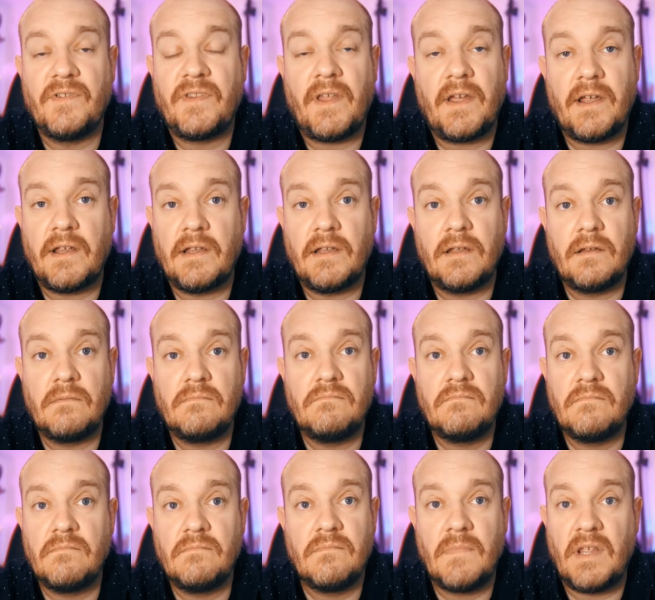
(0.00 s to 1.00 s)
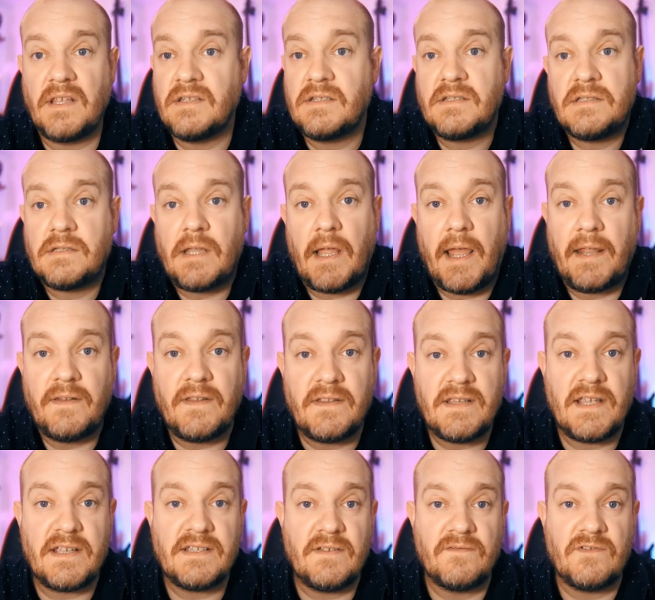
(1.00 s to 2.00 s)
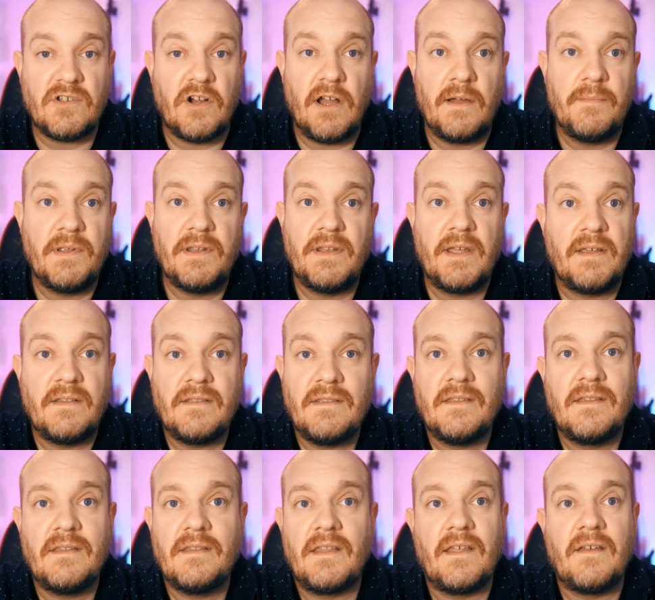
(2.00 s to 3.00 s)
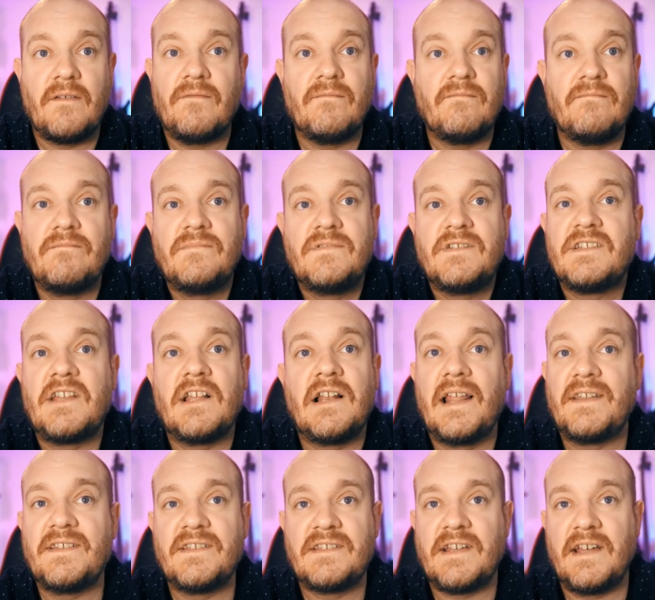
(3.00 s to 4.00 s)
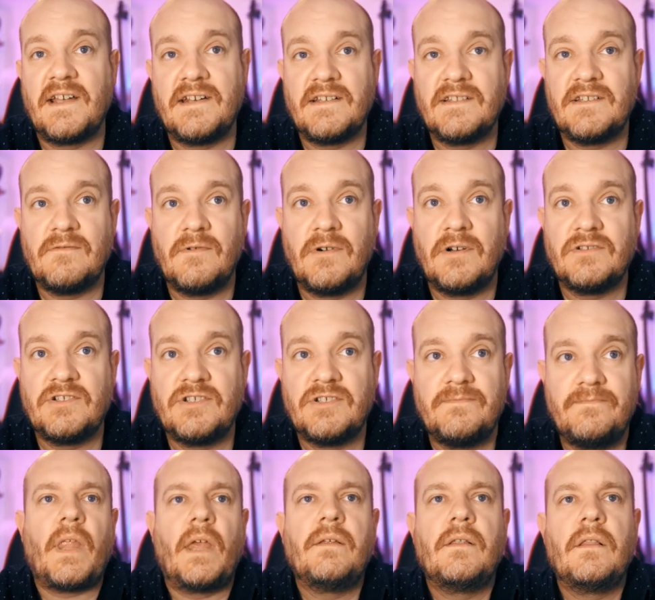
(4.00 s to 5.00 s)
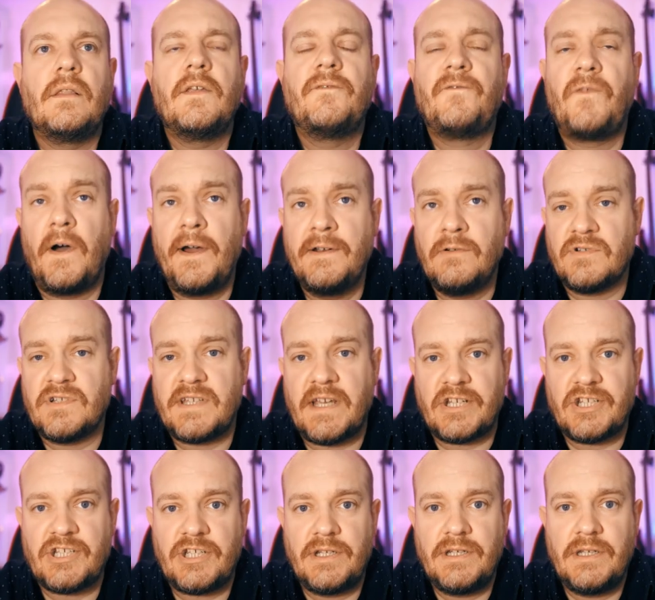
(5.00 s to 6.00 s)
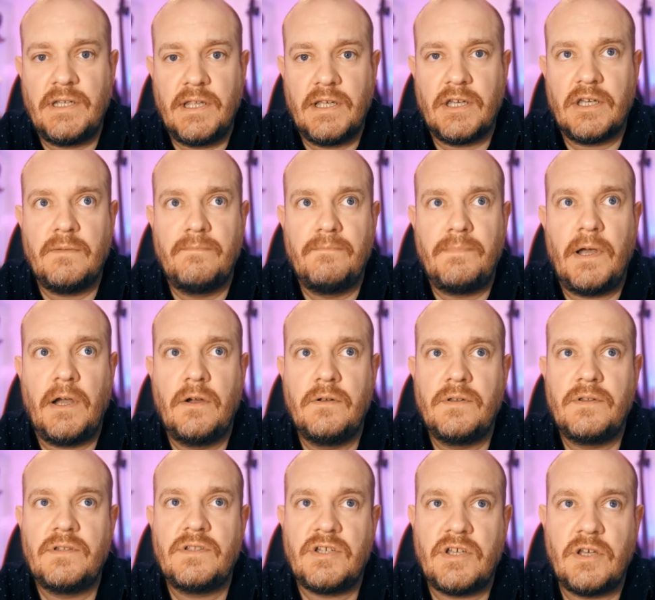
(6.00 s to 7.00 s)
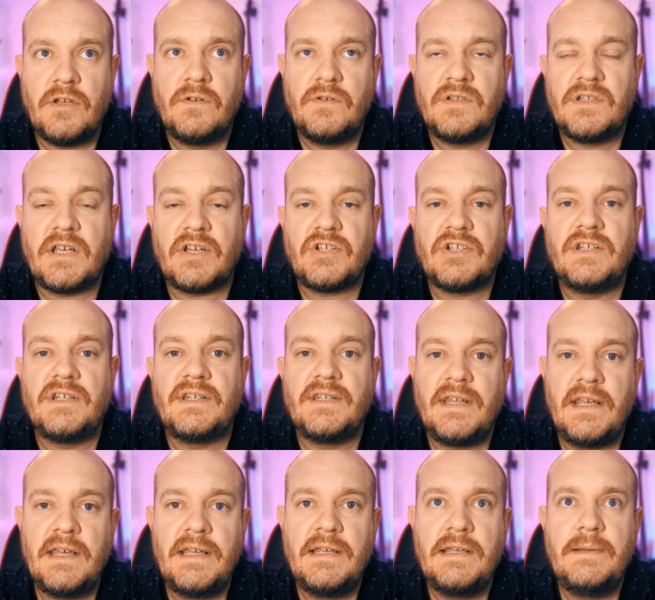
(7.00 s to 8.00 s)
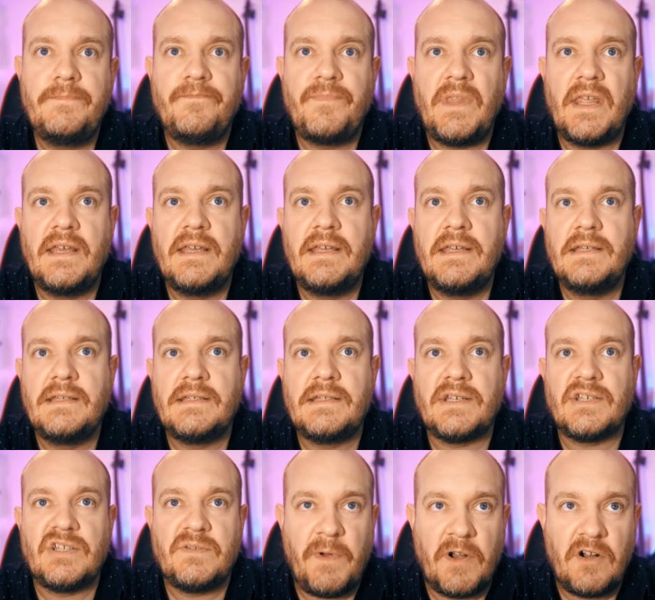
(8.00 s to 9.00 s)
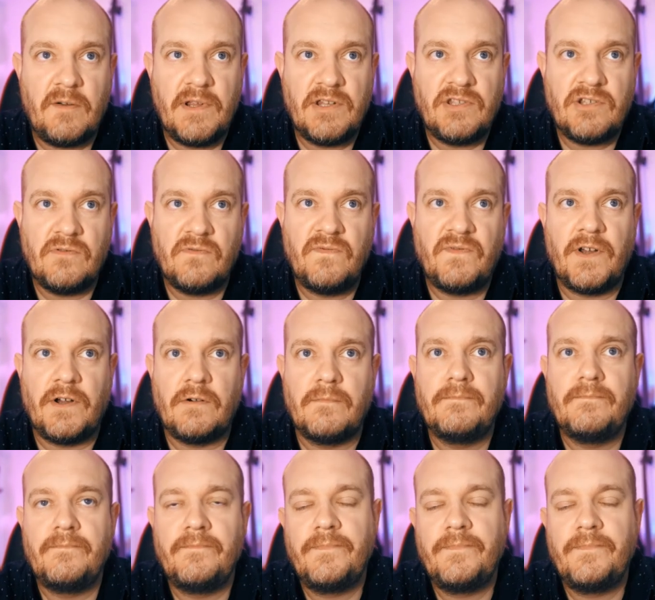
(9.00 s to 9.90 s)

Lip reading: They stand the test of time, and they're still entertaining to watch. The final section in Component 2, Section D, is experimental film.